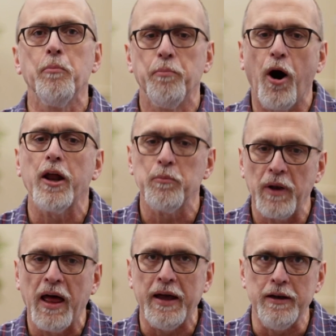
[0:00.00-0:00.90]
Bottom
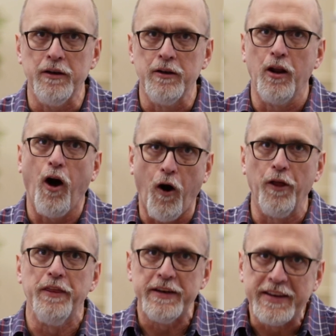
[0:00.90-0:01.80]
line,
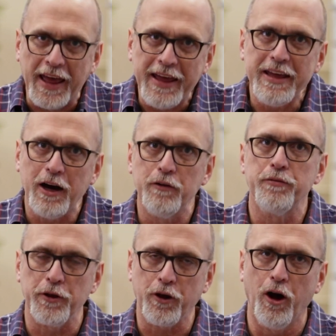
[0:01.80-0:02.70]
on the day
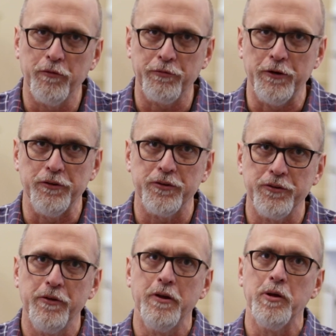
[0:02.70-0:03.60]
of the
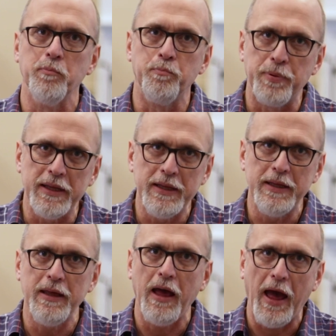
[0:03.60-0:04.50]
conference,
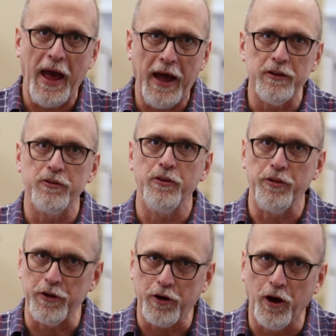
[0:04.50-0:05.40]
be at
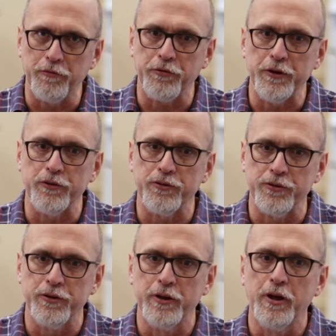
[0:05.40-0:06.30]
the
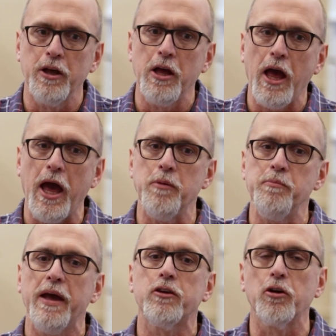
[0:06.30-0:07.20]
conference and
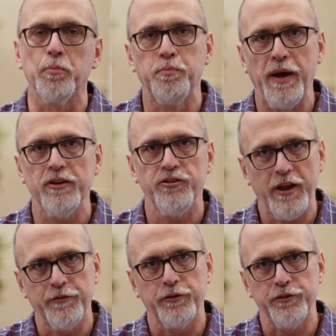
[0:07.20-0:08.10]
make your best
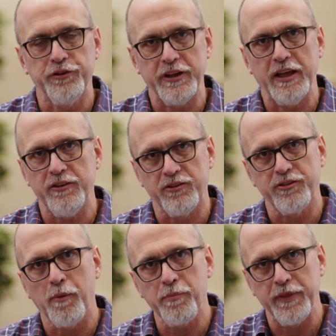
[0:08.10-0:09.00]
effort to get
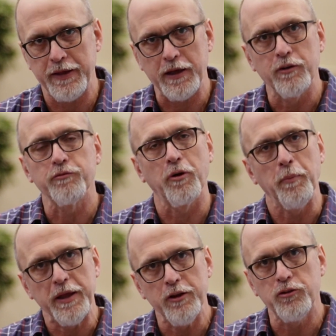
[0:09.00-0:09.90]
something
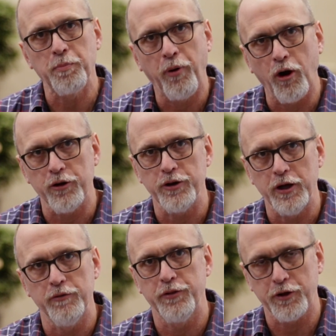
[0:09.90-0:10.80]
from each part
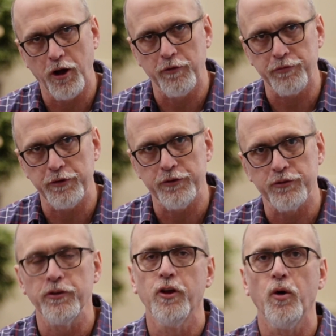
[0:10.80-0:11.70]
of the
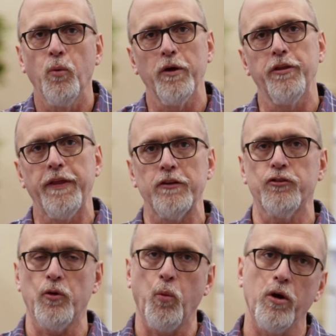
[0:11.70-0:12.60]
conference, whether that's
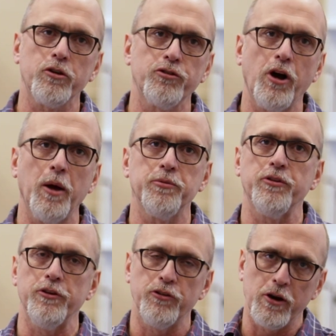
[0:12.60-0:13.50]
the workshops,
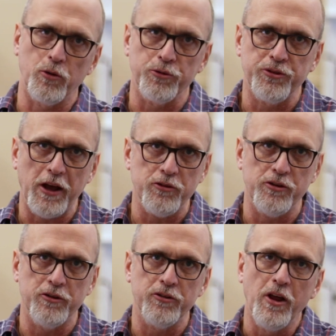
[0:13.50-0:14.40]
the general
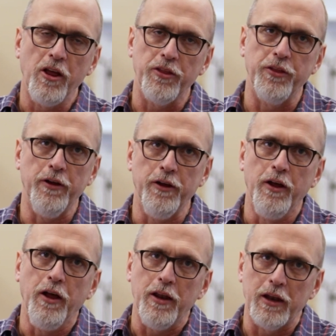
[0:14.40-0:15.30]
sessions, the
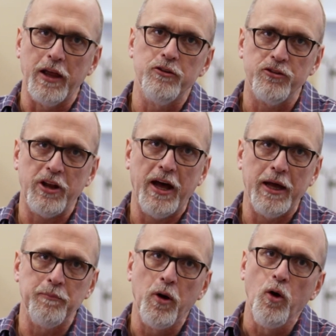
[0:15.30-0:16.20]

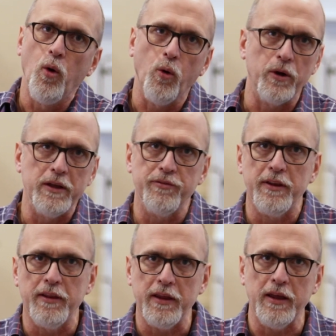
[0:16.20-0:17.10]
lunchtime, or
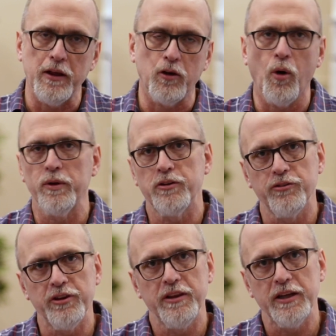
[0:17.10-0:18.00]
even the going to
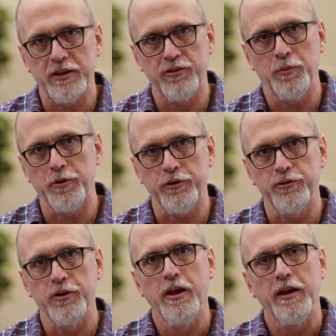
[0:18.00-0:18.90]
see the
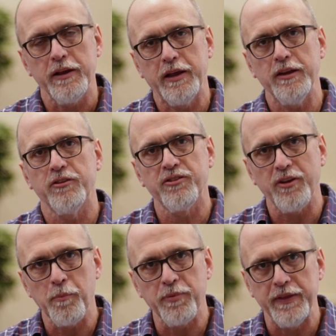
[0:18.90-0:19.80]
exhibitors. Get
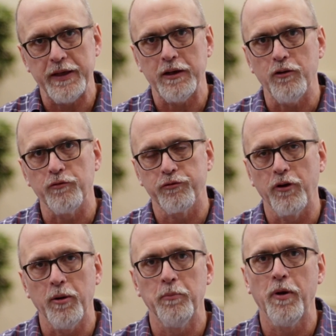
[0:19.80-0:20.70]
something
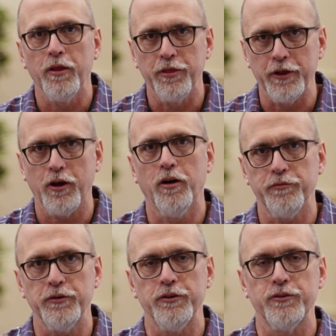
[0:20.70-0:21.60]
from the
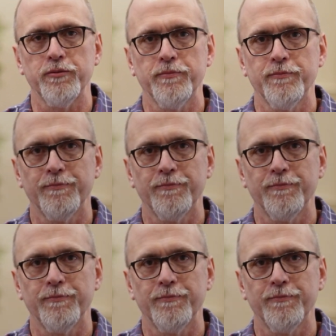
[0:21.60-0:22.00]
conference.